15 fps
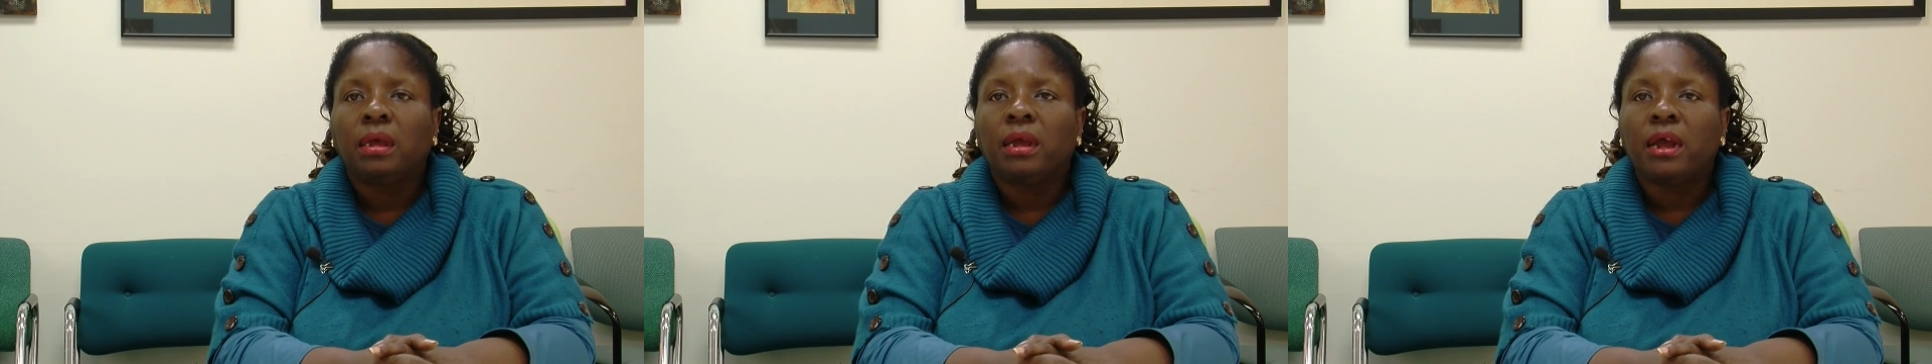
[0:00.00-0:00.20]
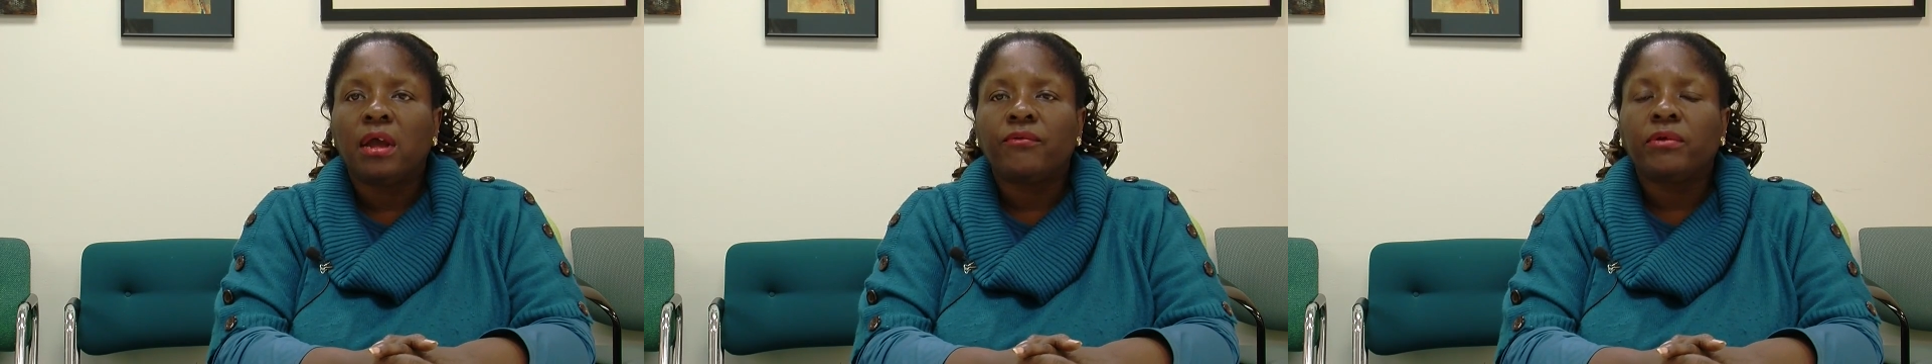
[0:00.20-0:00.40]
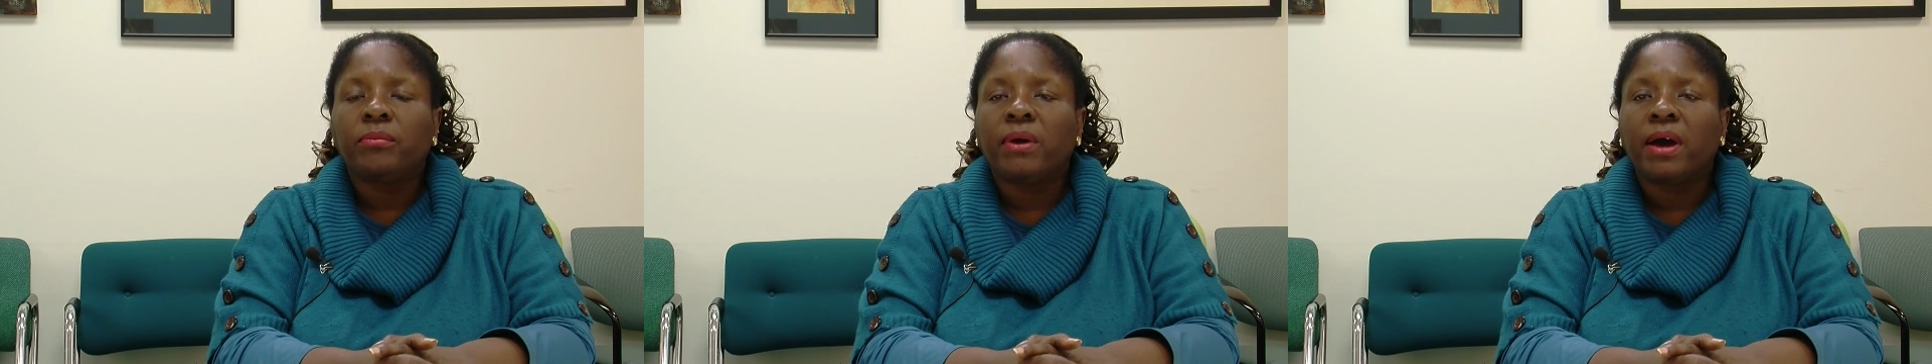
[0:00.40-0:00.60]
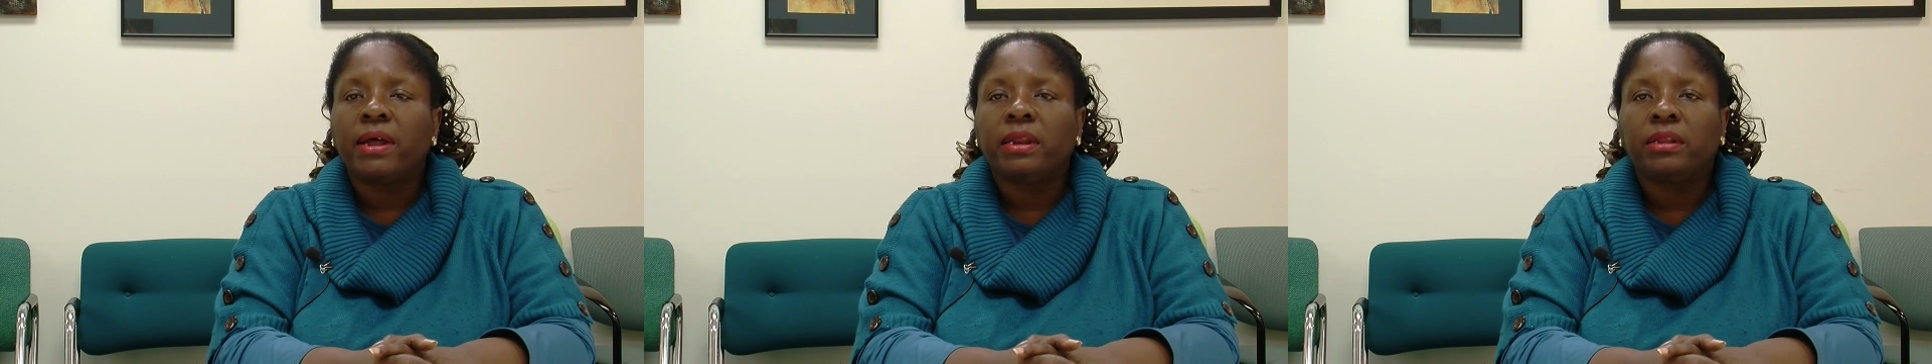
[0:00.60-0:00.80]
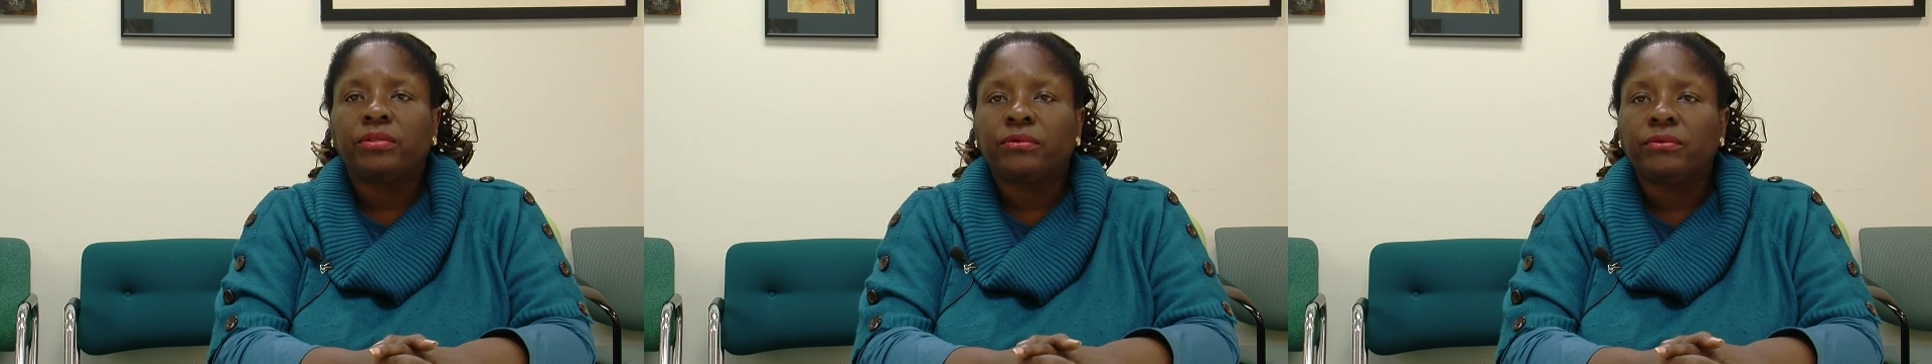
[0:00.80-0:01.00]

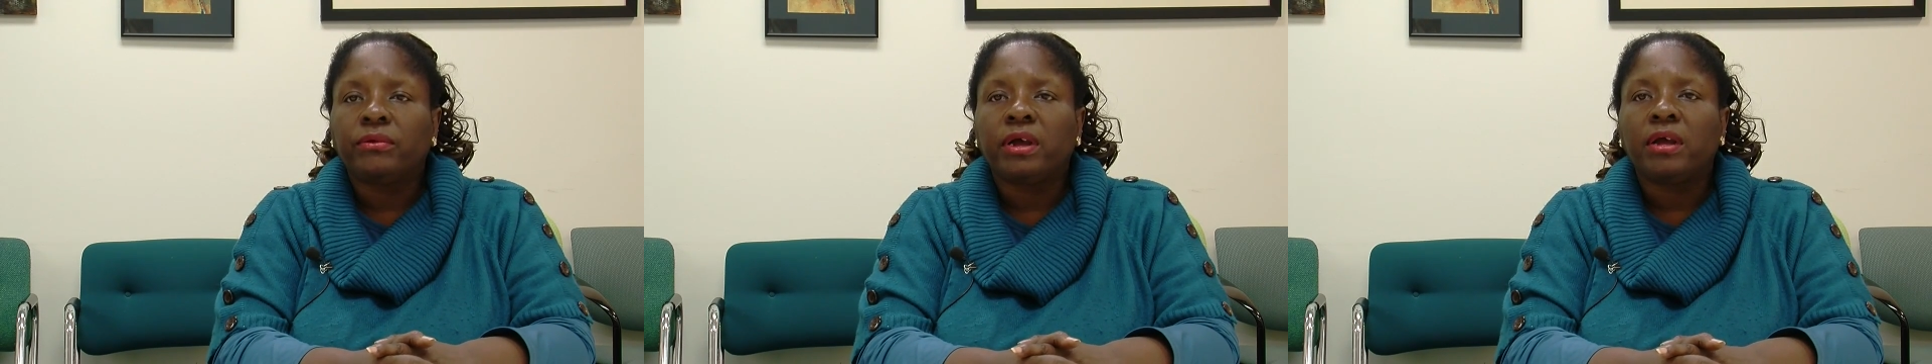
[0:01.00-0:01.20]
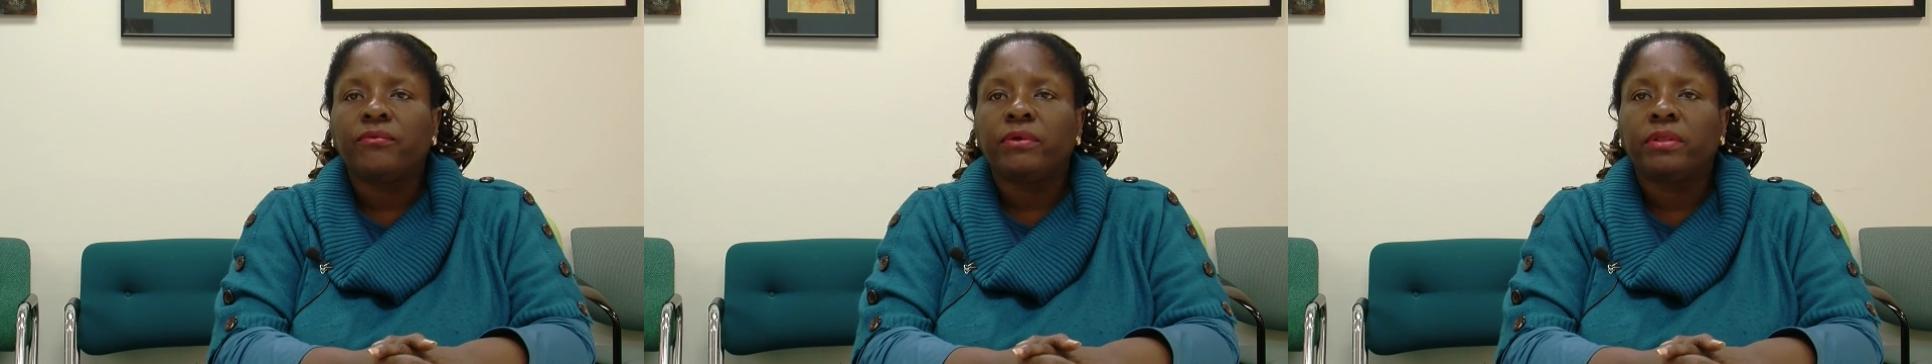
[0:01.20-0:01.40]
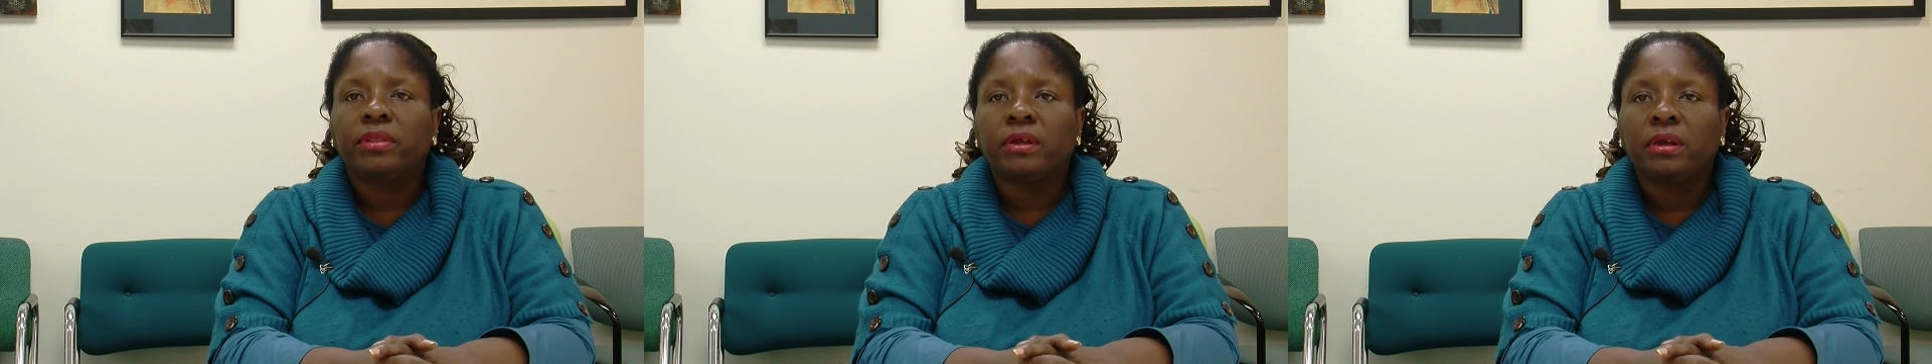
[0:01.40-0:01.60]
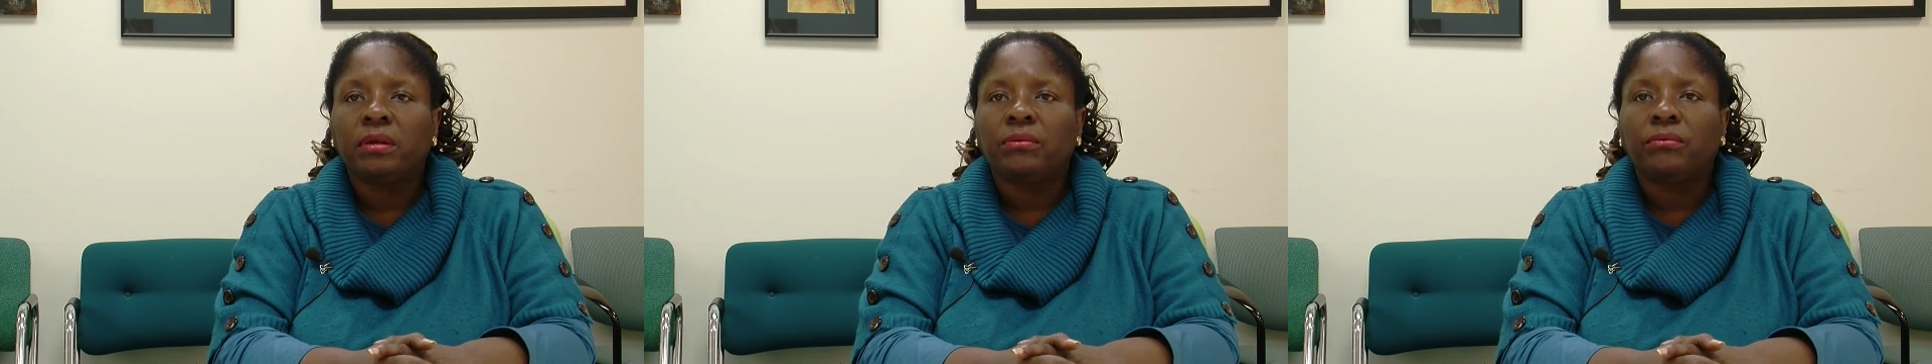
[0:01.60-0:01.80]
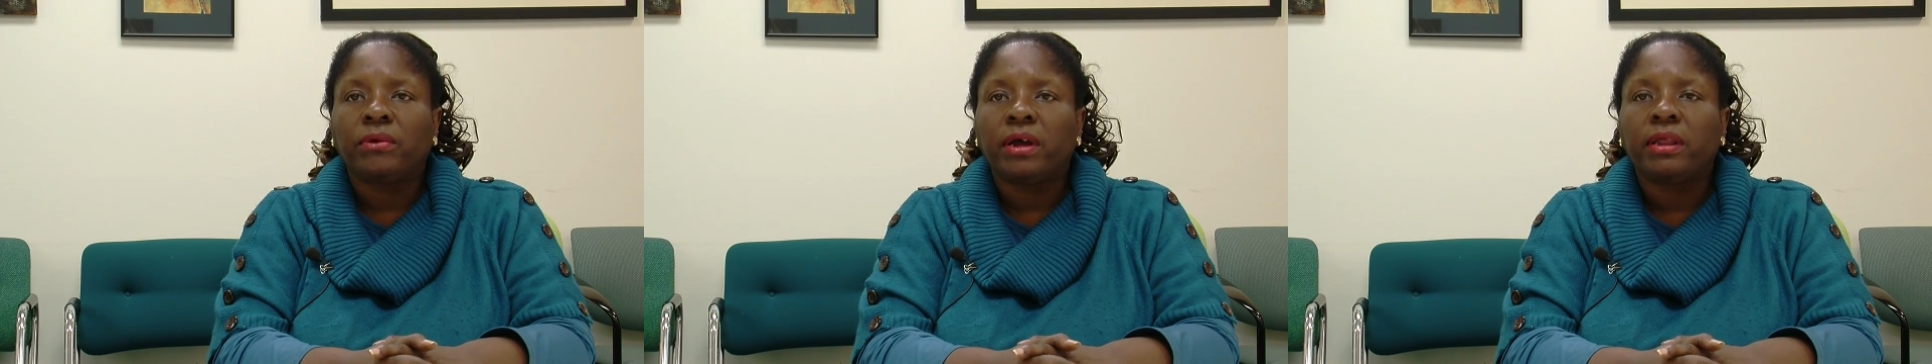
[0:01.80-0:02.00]
Everybody threw everything
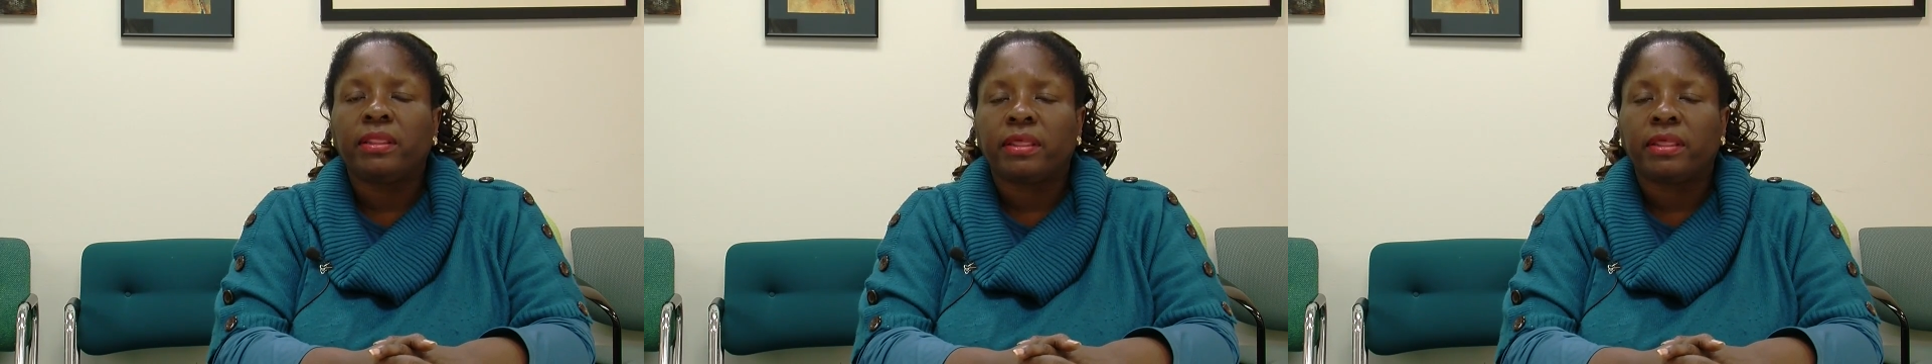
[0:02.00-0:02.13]
away